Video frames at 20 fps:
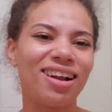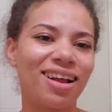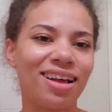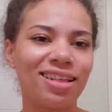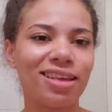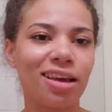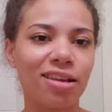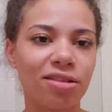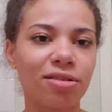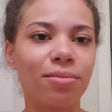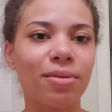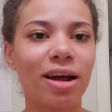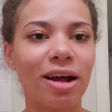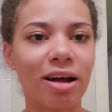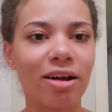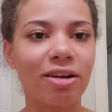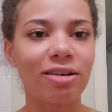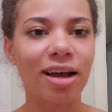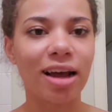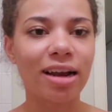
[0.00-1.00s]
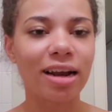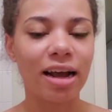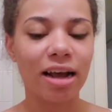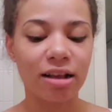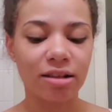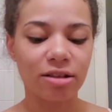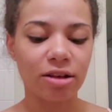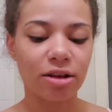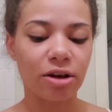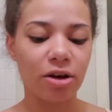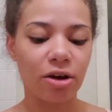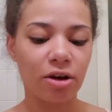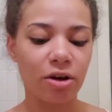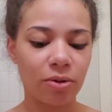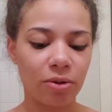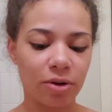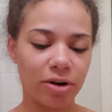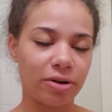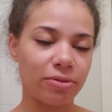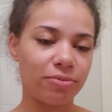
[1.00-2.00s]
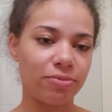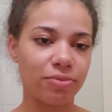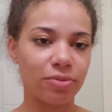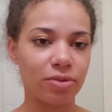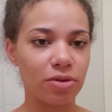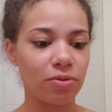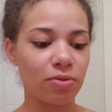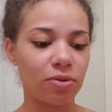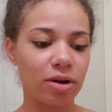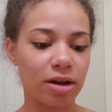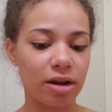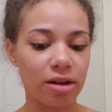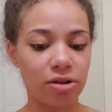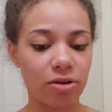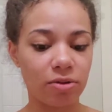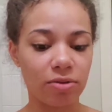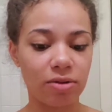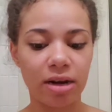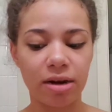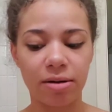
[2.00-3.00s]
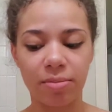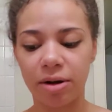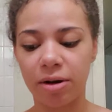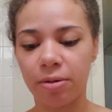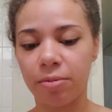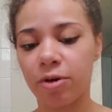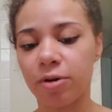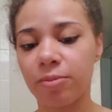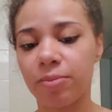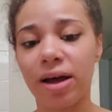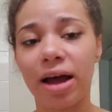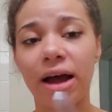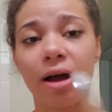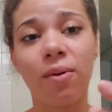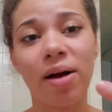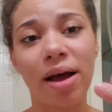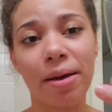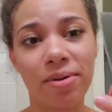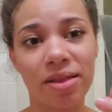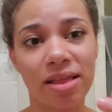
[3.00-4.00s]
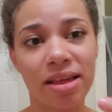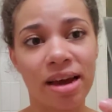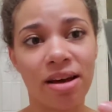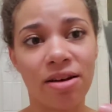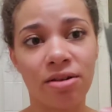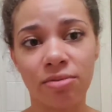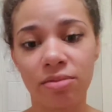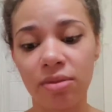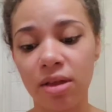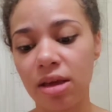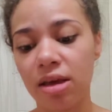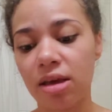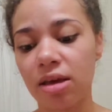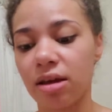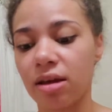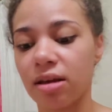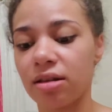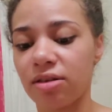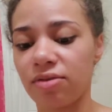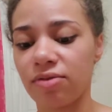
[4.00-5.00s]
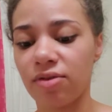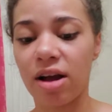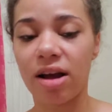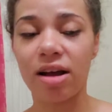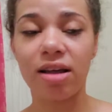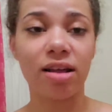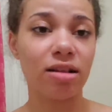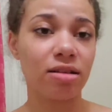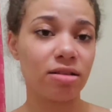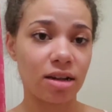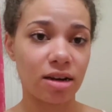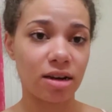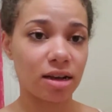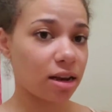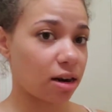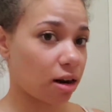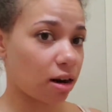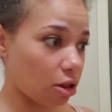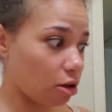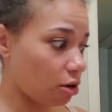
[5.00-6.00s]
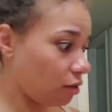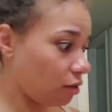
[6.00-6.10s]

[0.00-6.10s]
I test them out kind of as I go or when I don't need them anymore. But I wipe it down because if not, it's going to get all